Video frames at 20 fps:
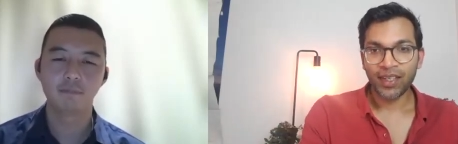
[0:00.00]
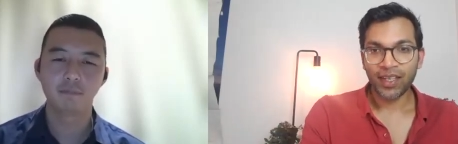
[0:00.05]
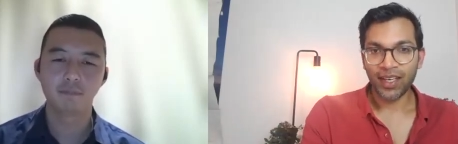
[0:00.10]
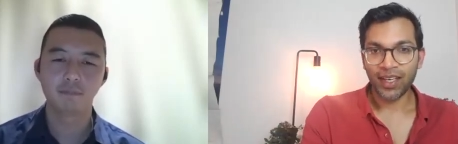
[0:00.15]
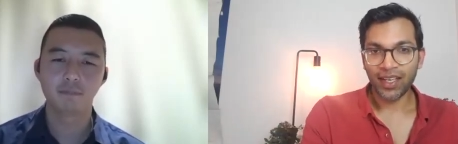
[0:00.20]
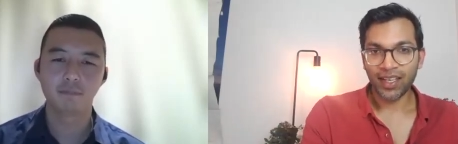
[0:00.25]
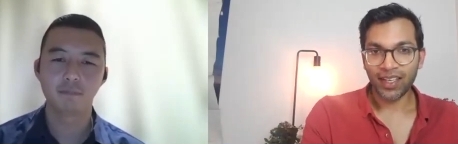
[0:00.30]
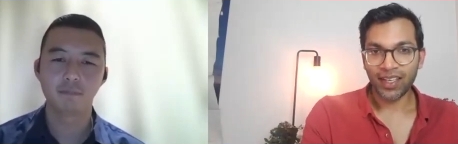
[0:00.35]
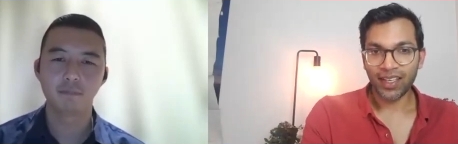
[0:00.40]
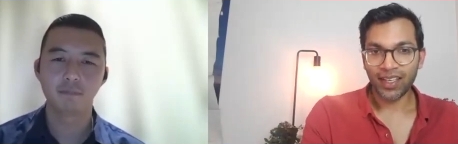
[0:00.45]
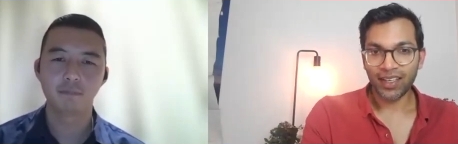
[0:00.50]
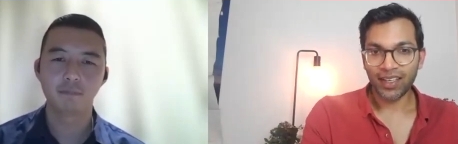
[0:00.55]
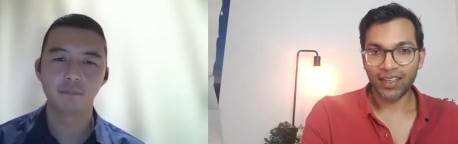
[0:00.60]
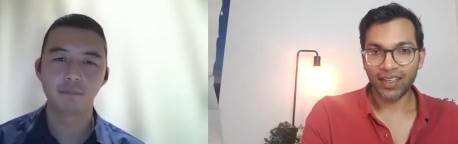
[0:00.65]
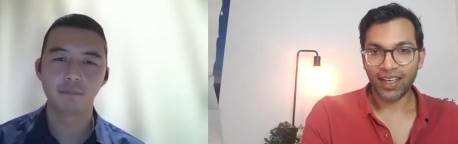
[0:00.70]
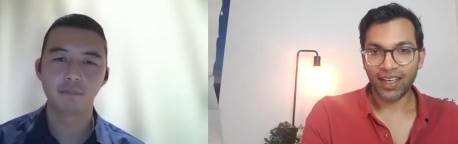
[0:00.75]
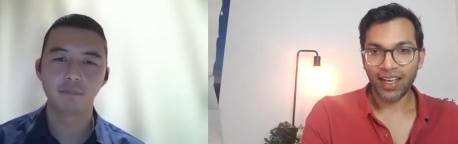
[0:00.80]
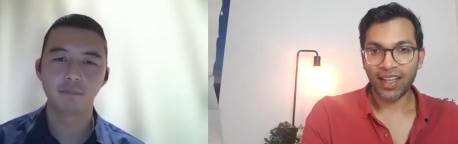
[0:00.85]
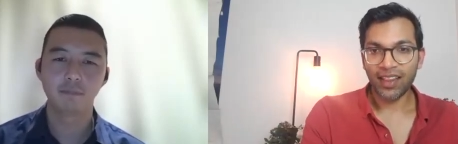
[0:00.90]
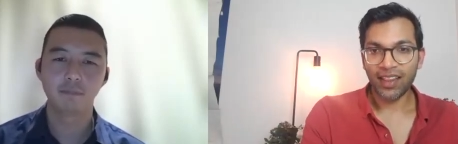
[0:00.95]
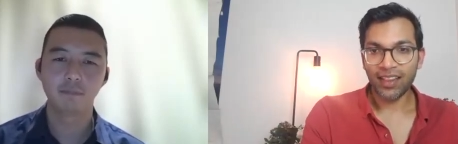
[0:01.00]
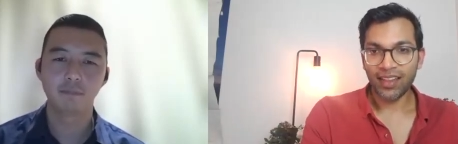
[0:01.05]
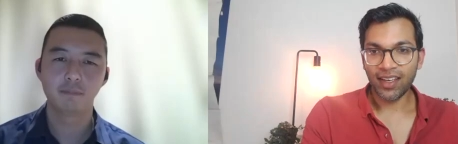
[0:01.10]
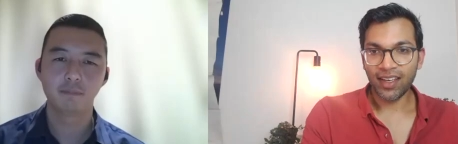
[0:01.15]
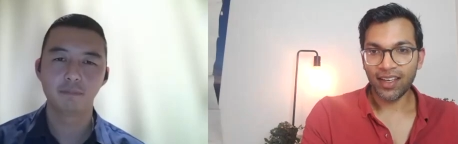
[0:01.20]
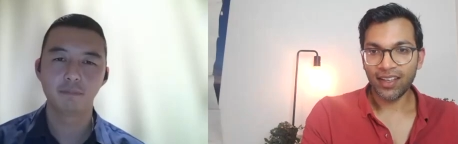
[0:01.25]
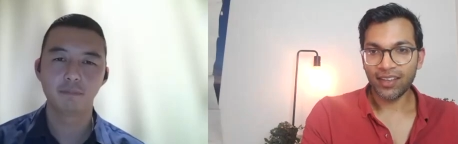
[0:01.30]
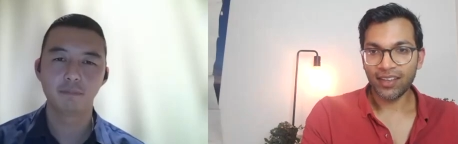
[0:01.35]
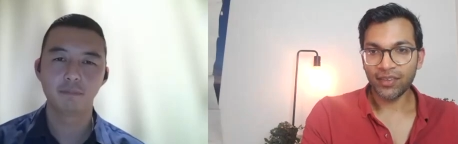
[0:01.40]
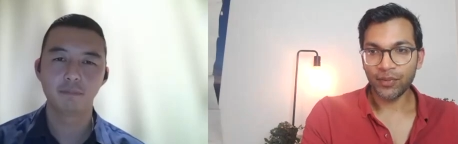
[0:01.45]
Speaker 1: Uh, and
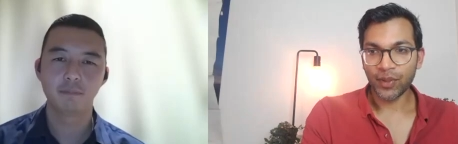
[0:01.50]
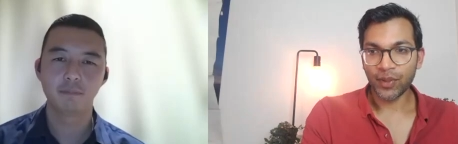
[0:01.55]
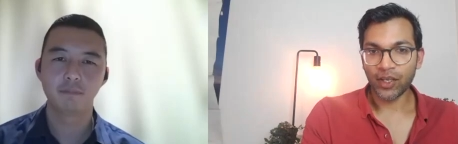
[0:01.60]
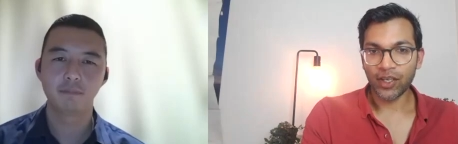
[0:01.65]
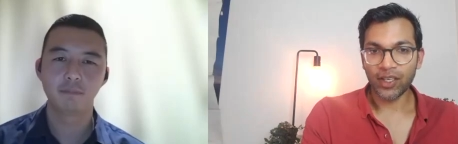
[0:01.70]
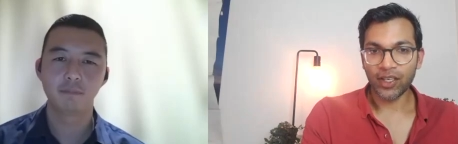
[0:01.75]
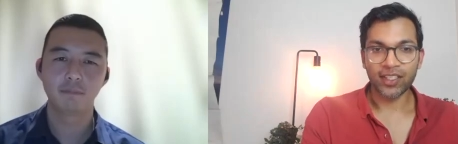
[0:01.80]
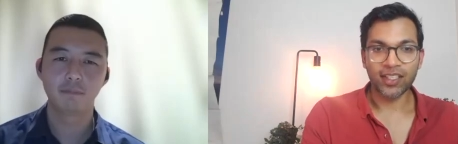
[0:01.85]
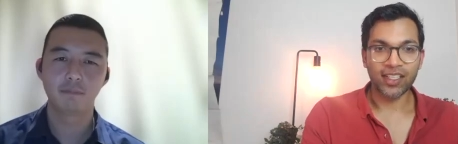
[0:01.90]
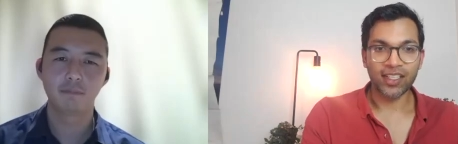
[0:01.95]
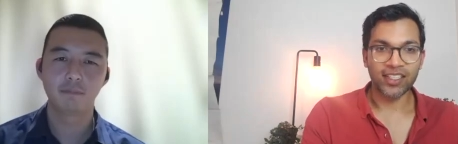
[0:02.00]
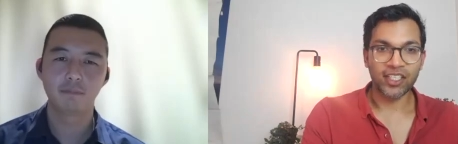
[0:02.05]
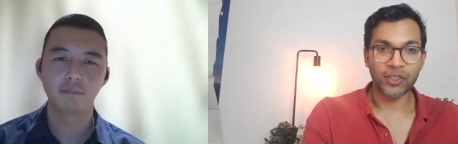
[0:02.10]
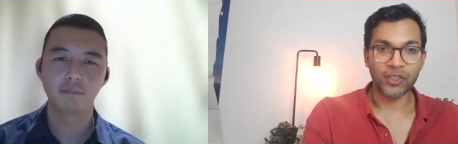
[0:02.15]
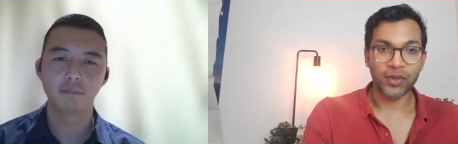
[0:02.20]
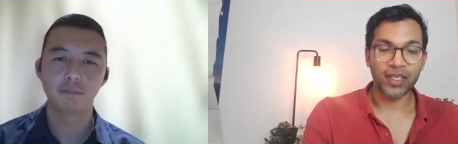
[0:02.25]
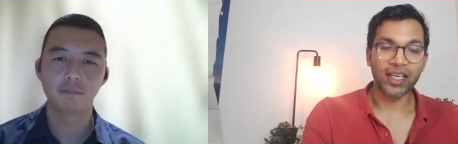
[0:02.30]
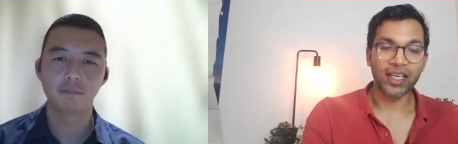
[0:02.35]
then we got into the situation.